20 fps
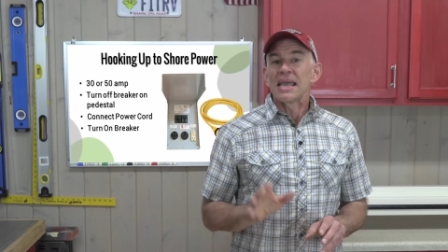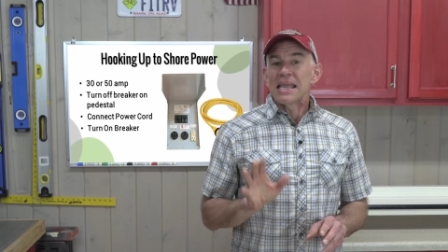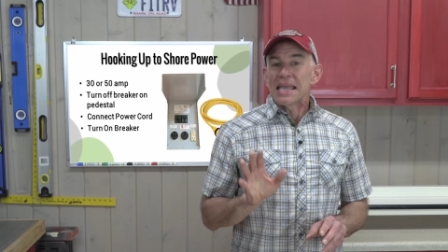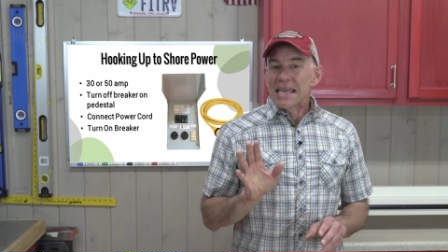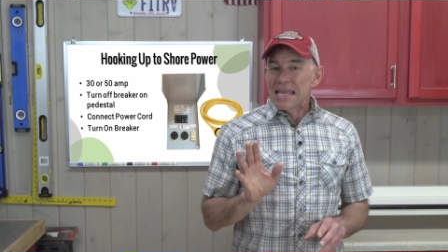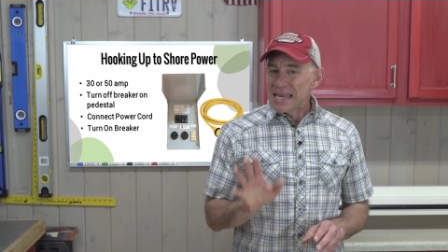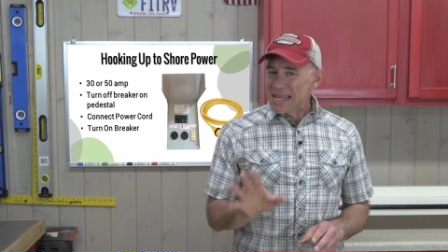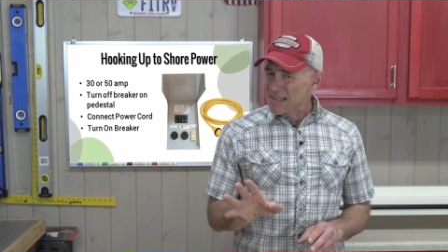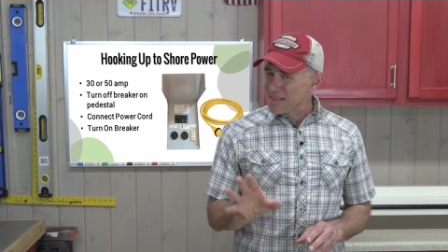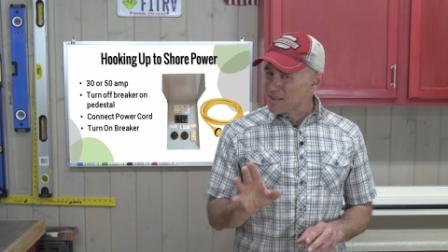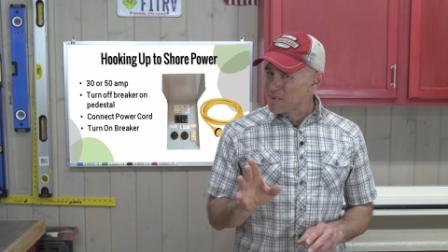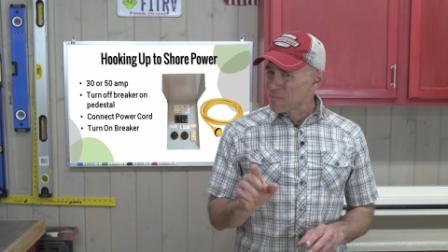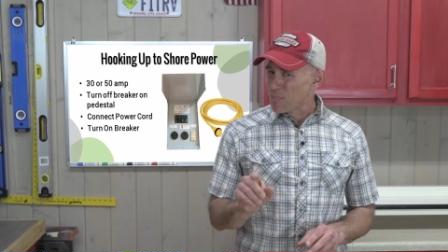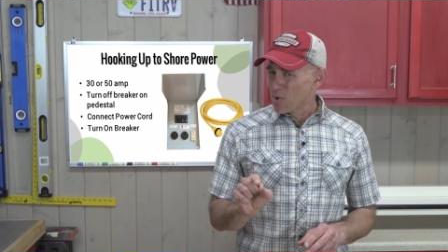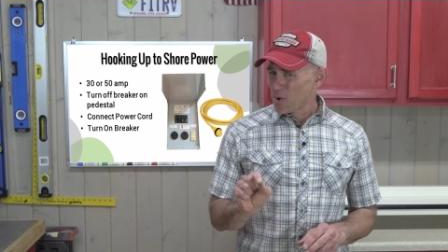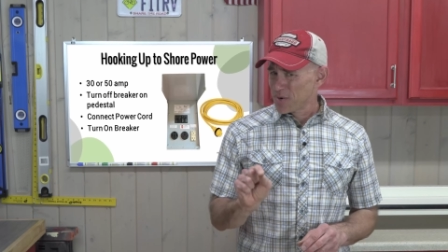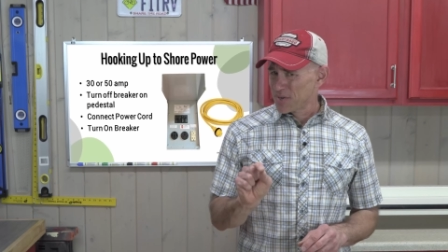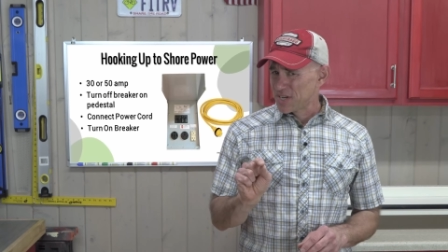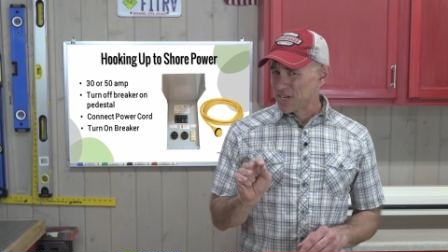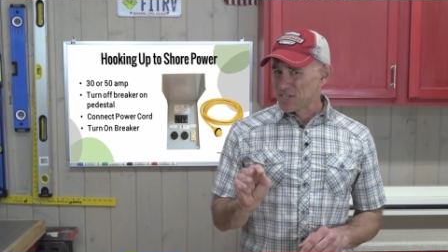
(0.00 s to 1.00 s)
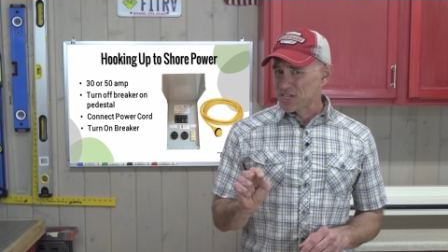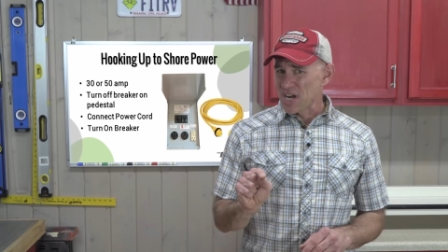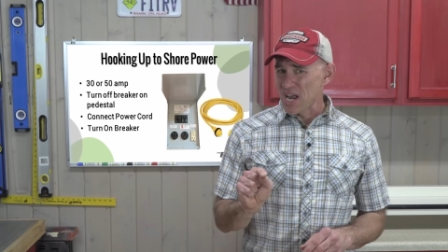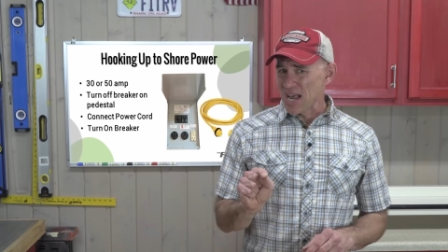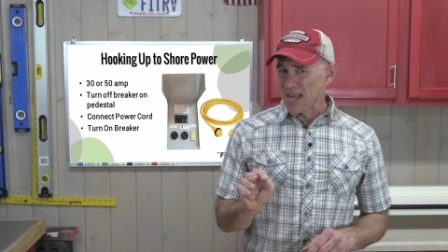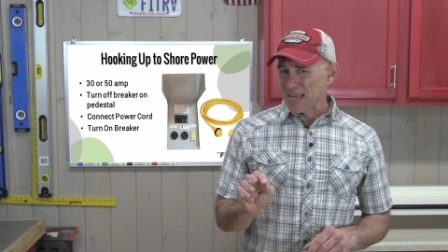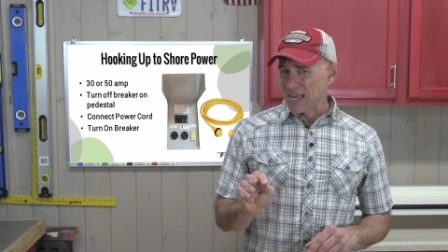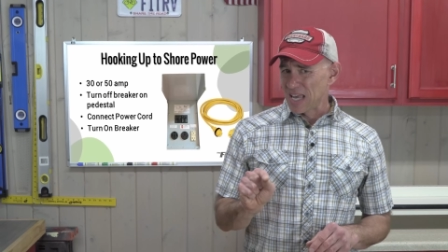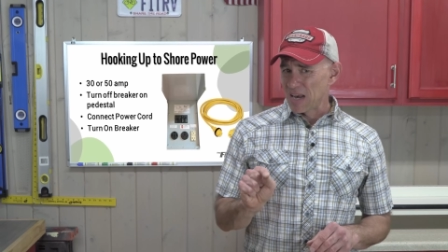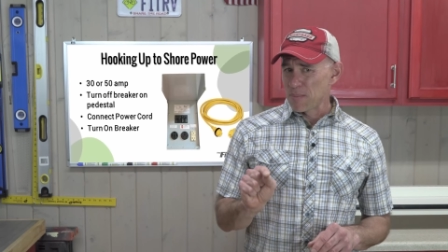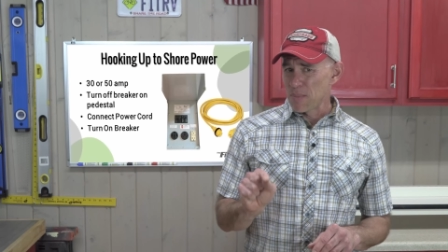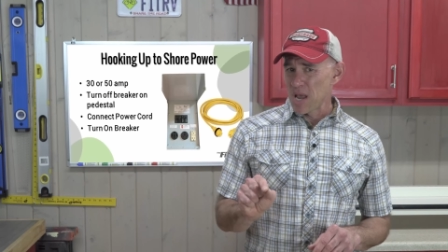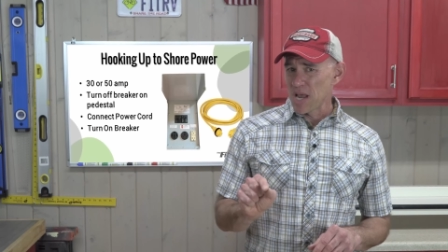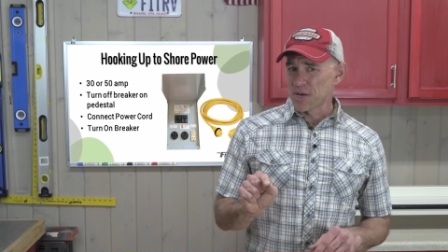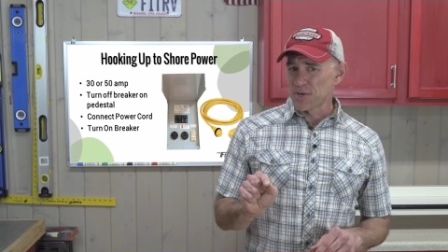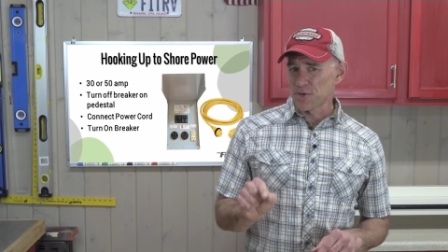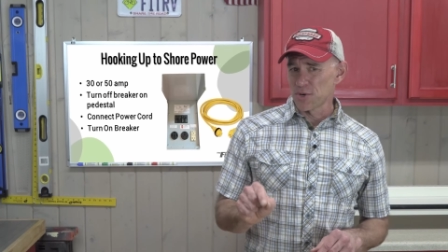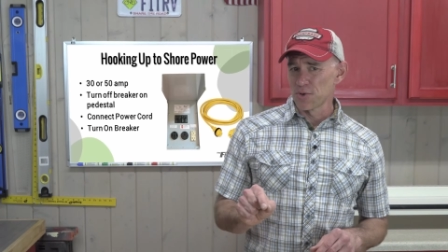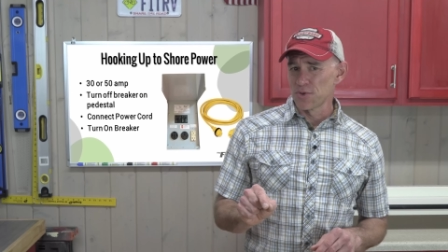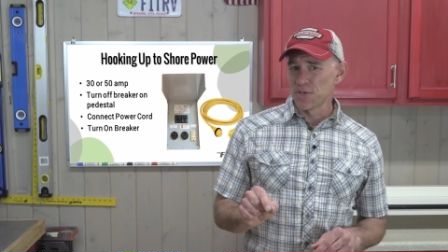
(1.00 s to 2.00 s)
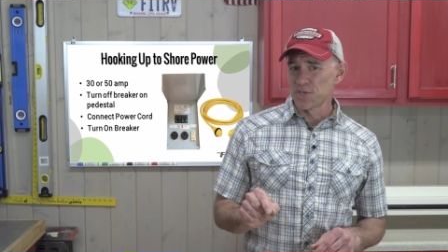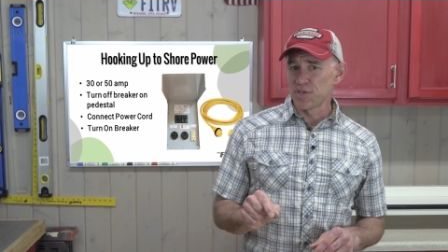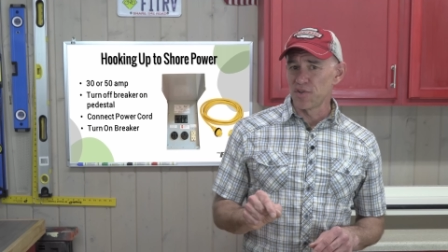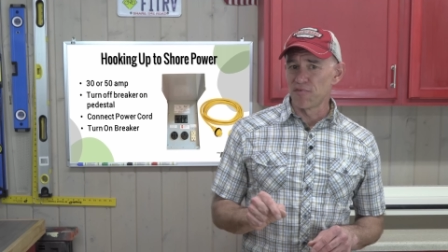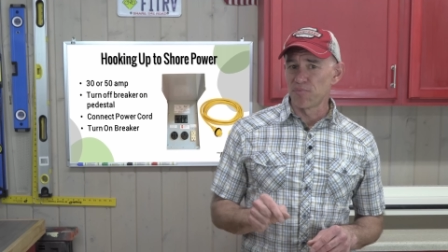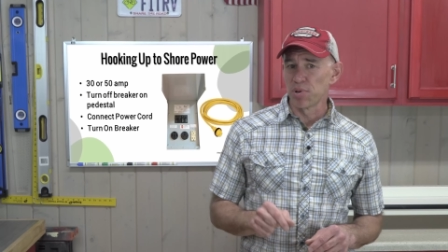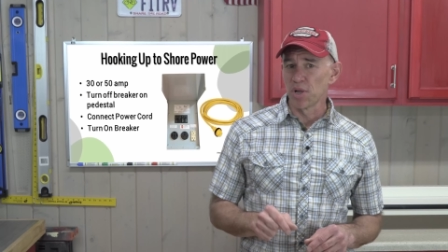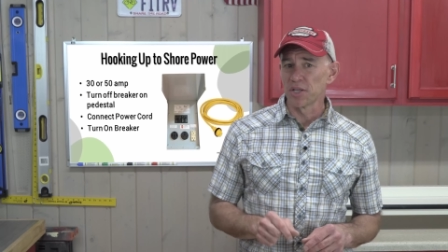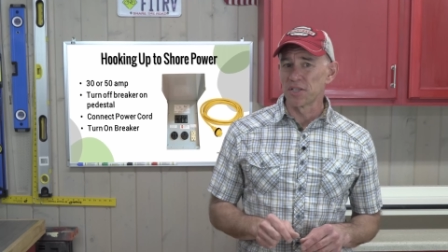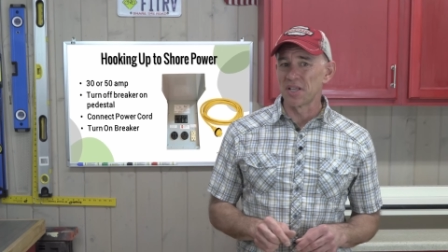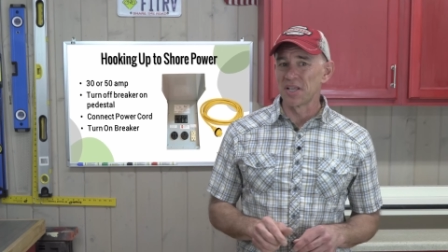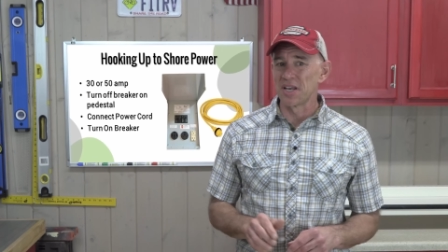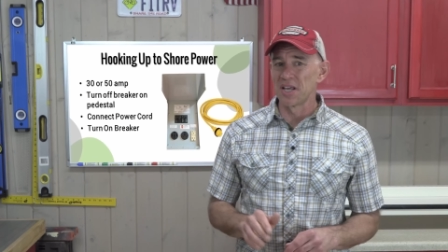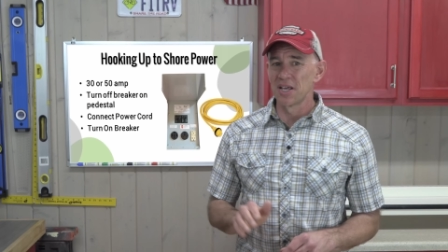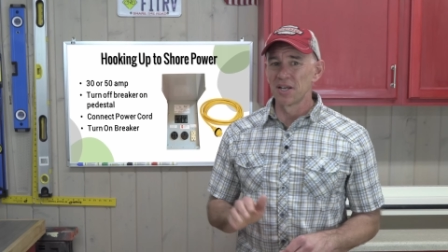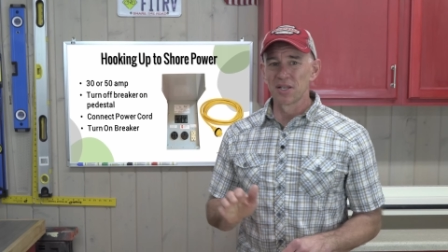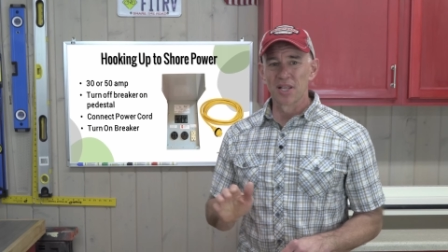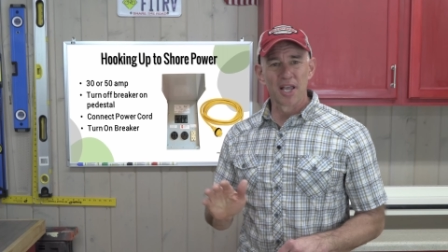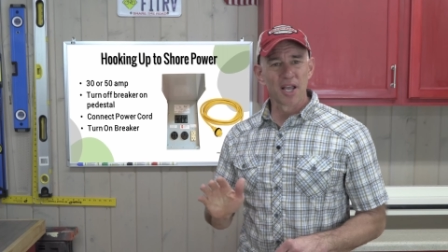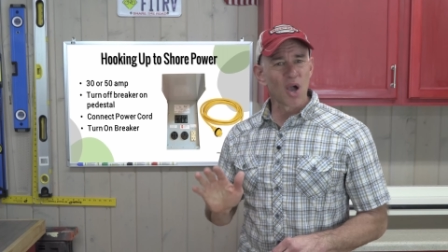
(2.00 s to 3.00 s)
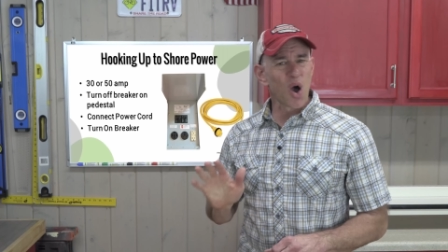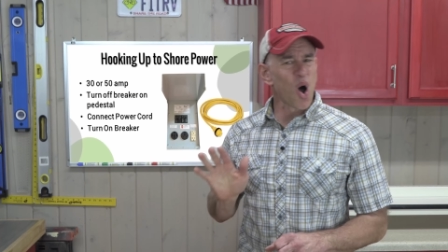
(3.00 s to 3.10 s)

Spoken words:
It is important to check and make sure that you've plugged it in like